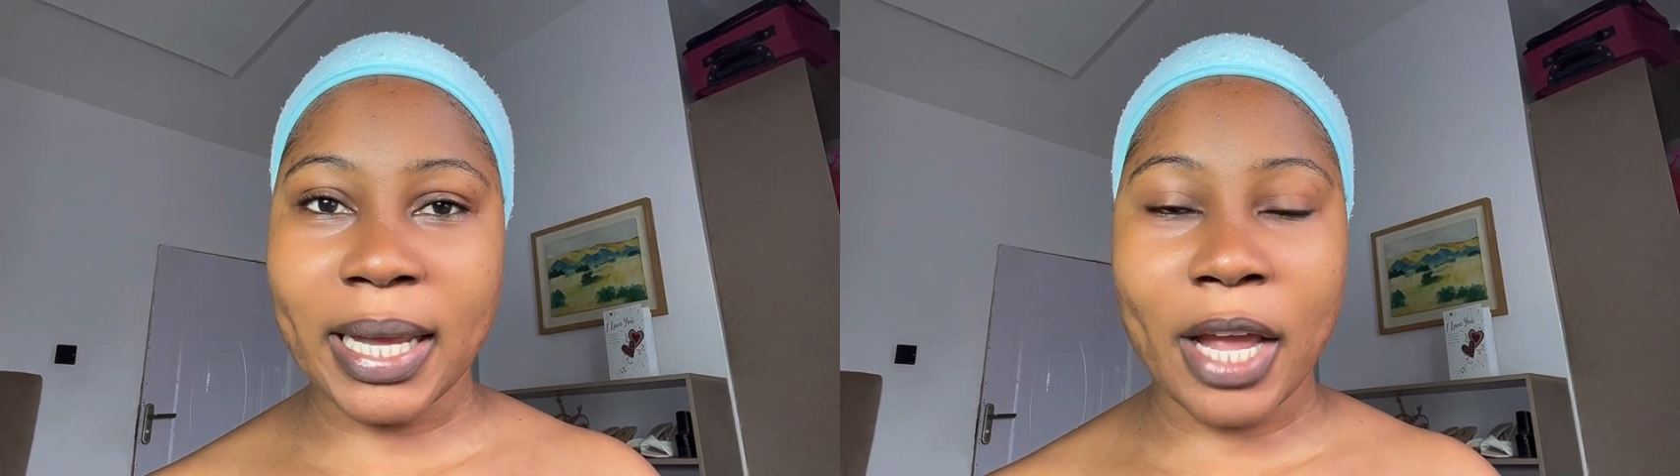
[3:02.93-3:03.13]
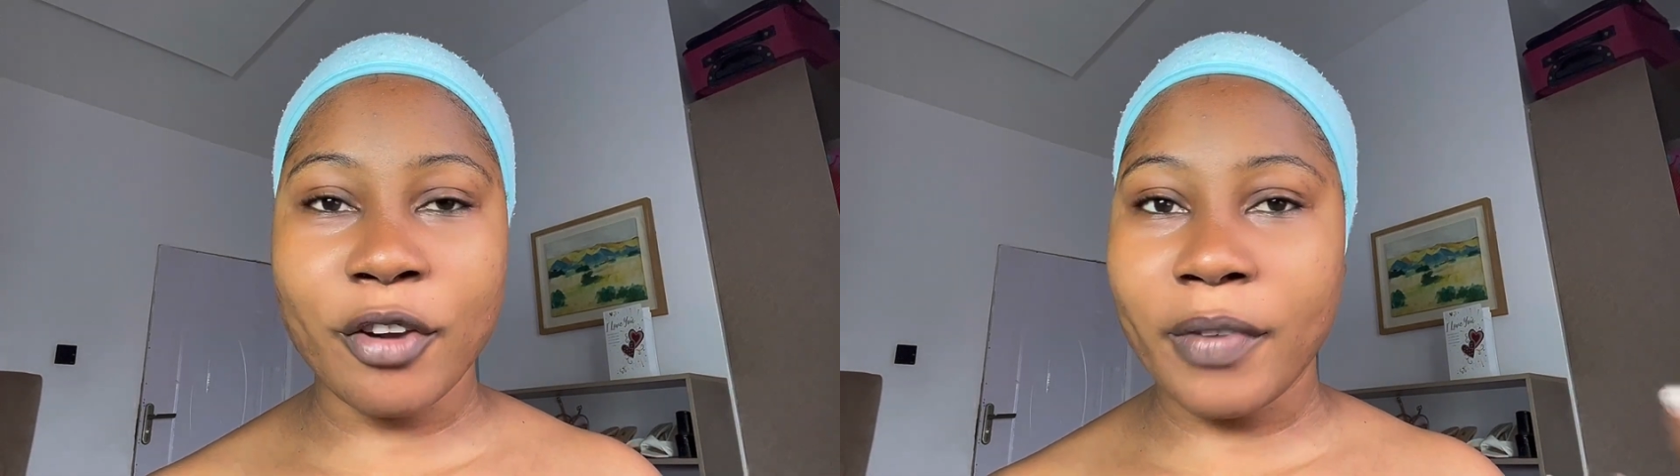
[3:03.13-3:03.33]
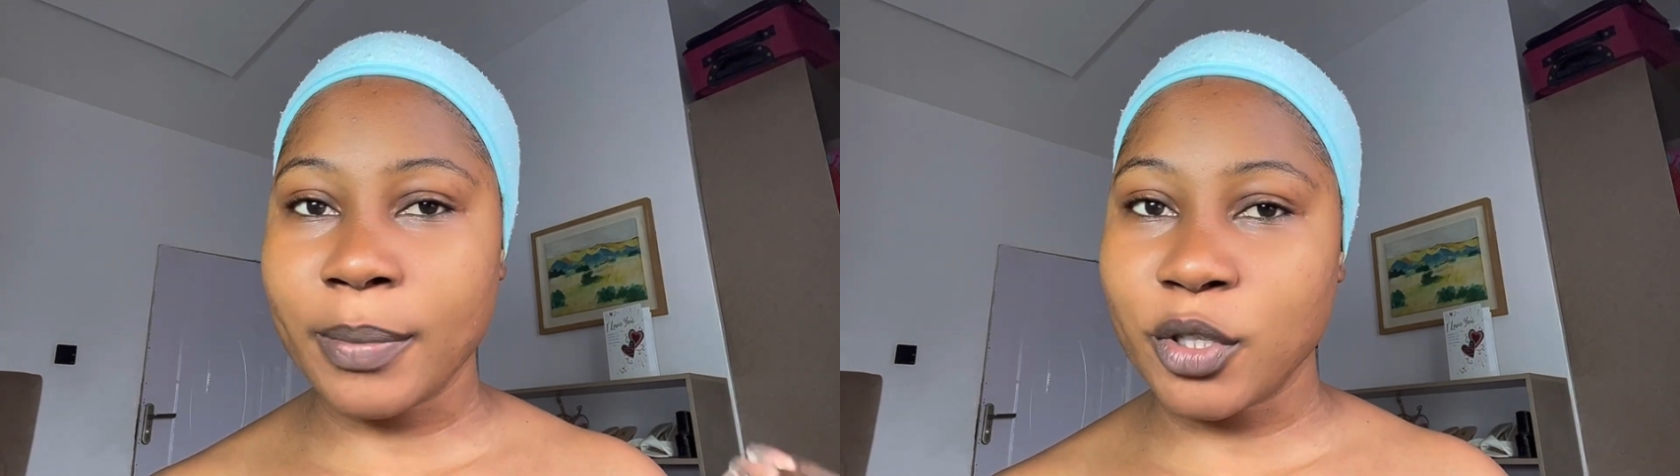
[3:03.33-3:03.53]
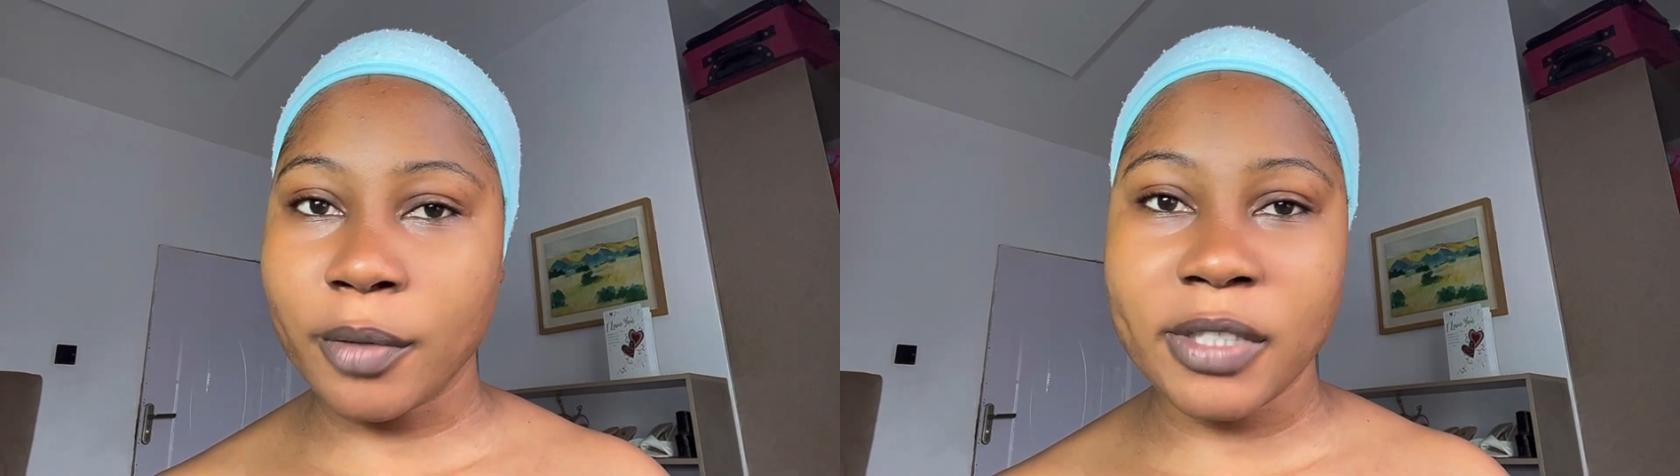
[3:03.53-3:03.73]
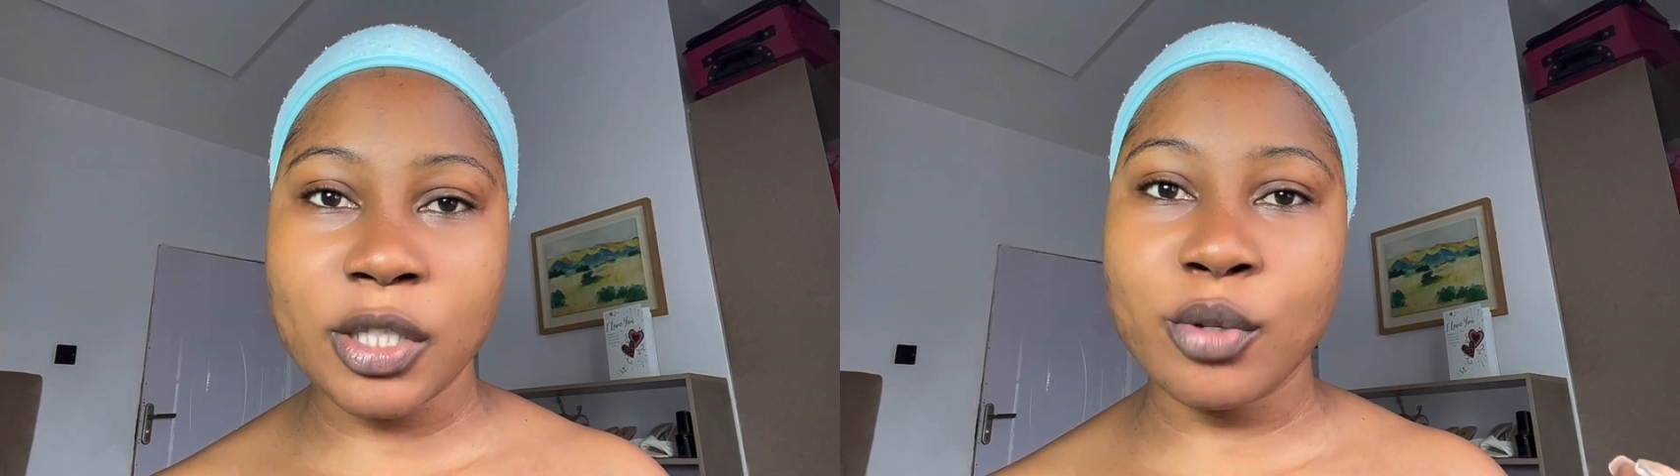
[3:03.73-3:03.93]
kind of
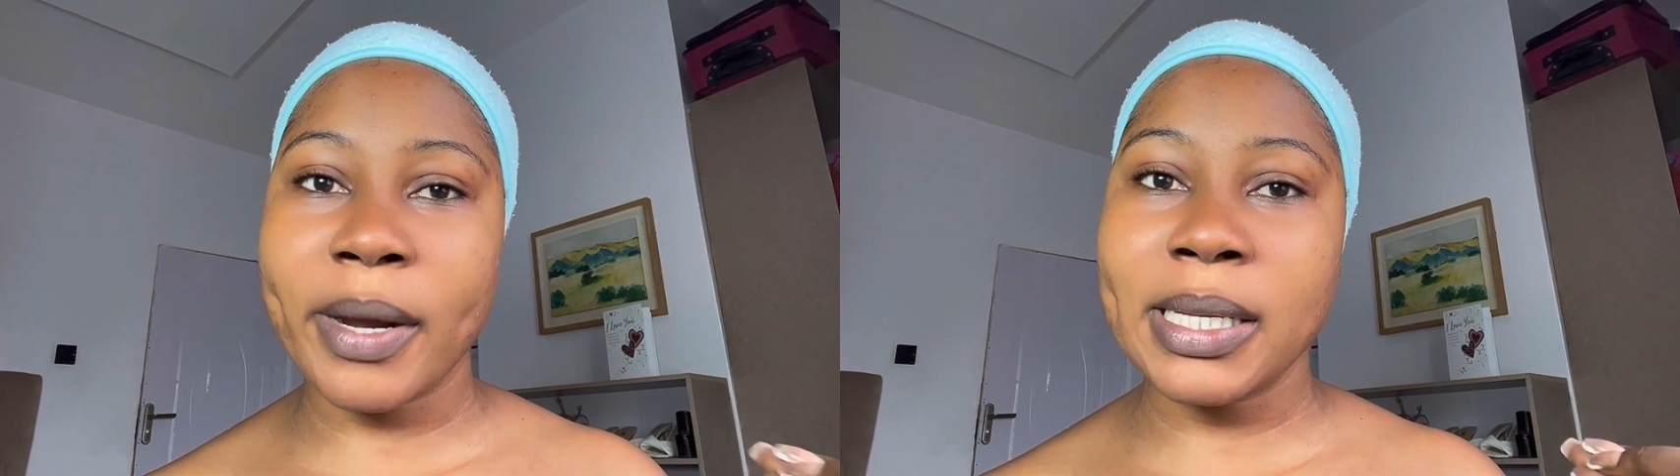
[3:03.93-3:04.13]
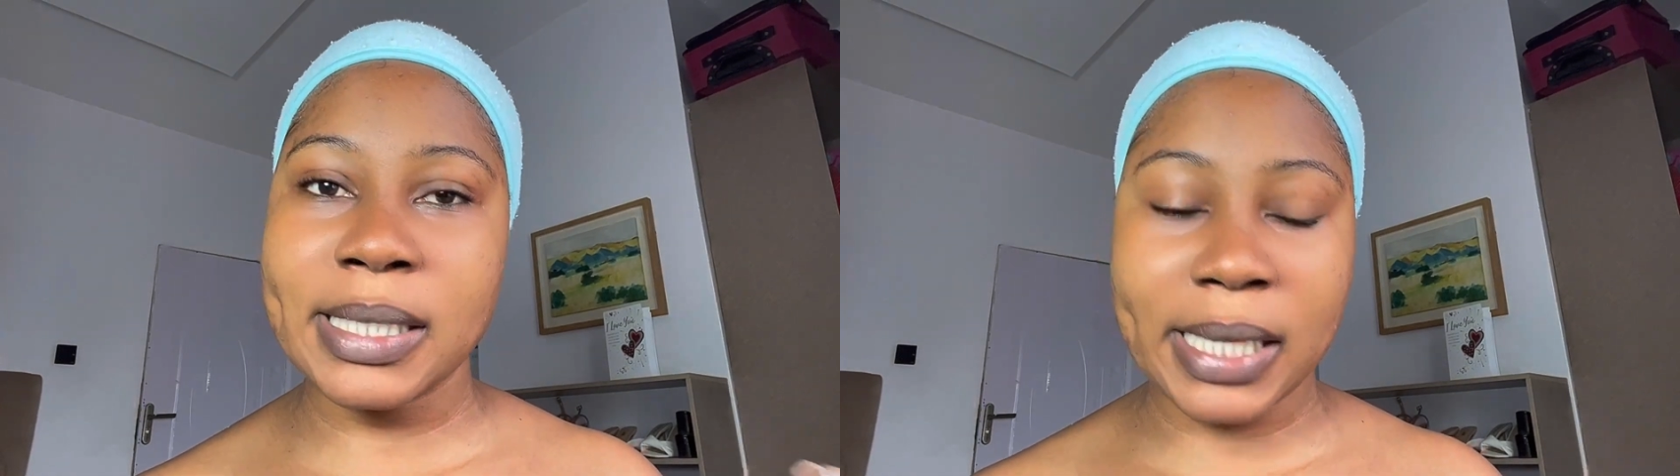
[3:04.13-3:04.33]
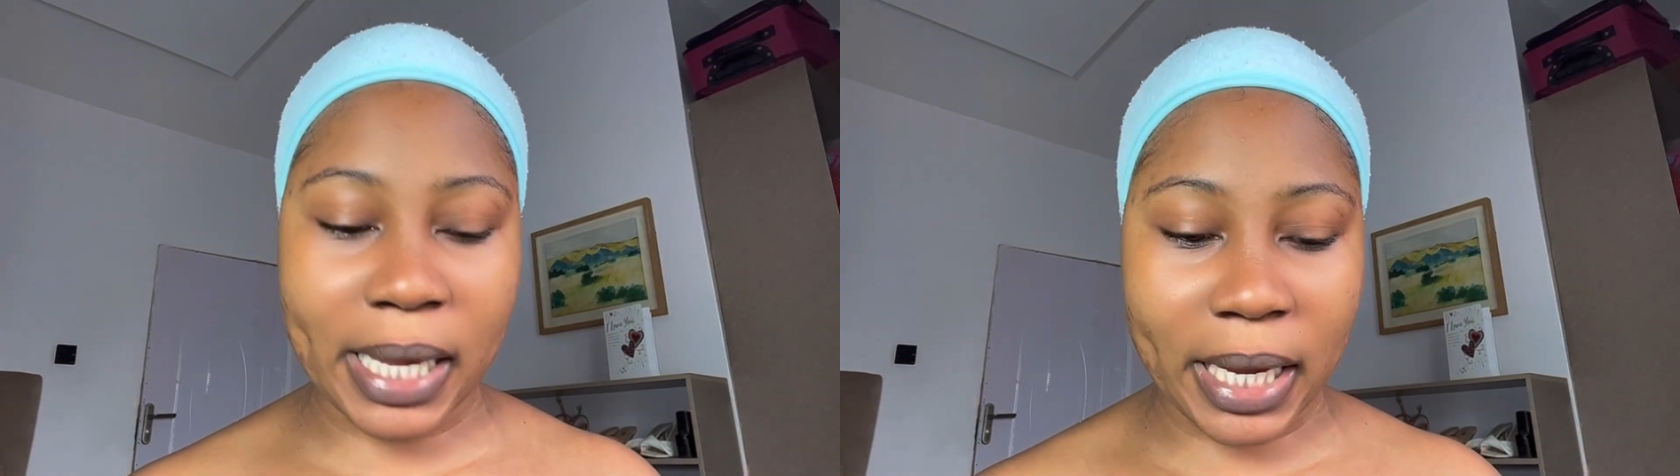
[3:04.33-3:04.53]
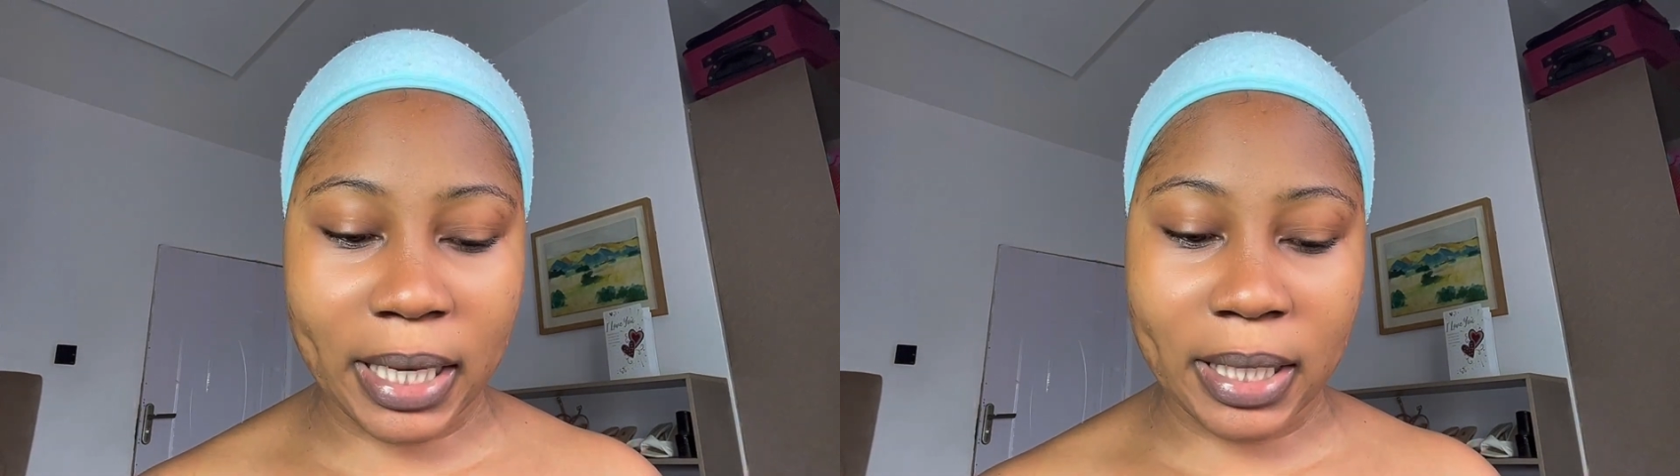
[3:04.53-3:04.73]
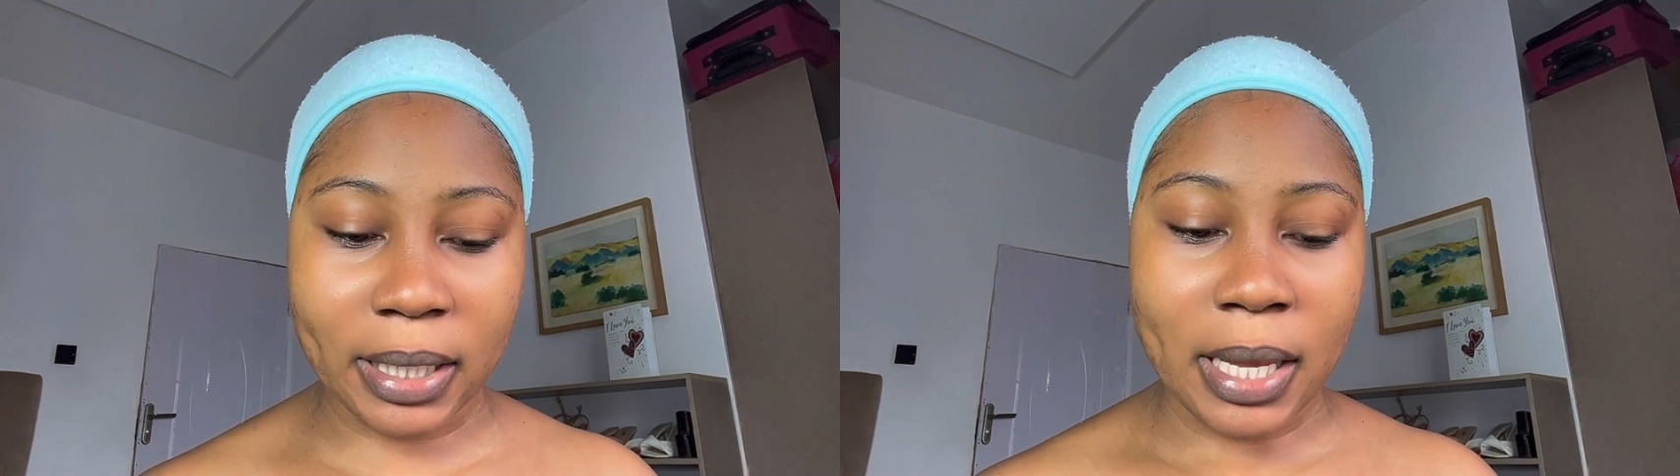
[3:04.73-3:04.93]
absorbed into my
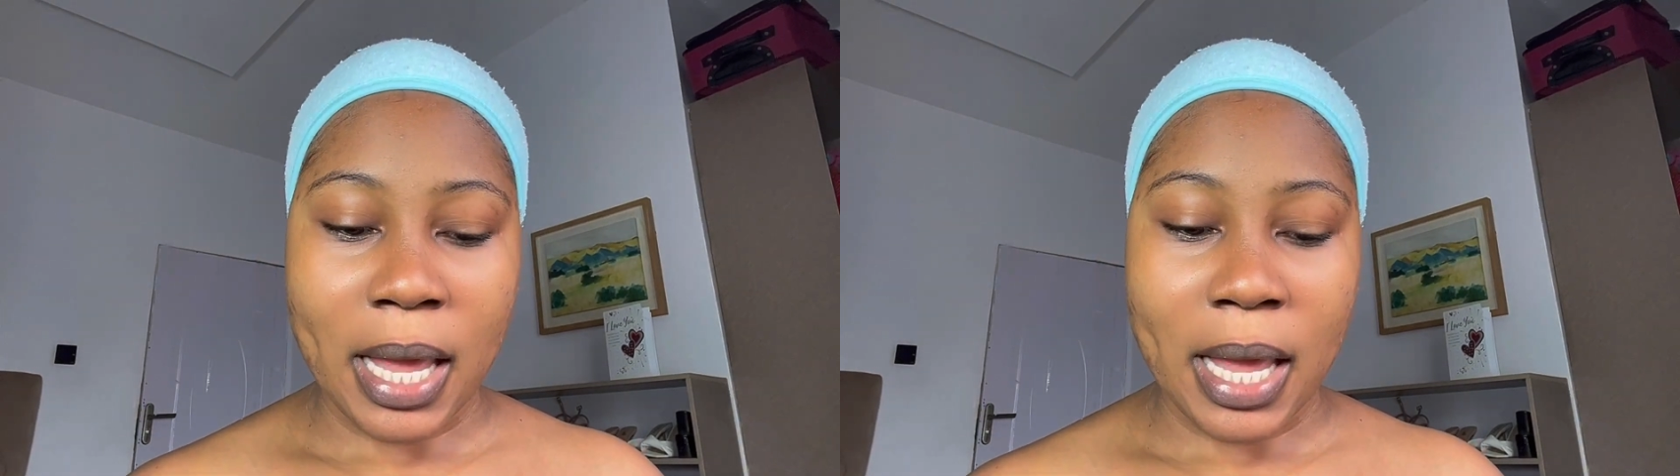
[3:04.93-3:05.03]
skin.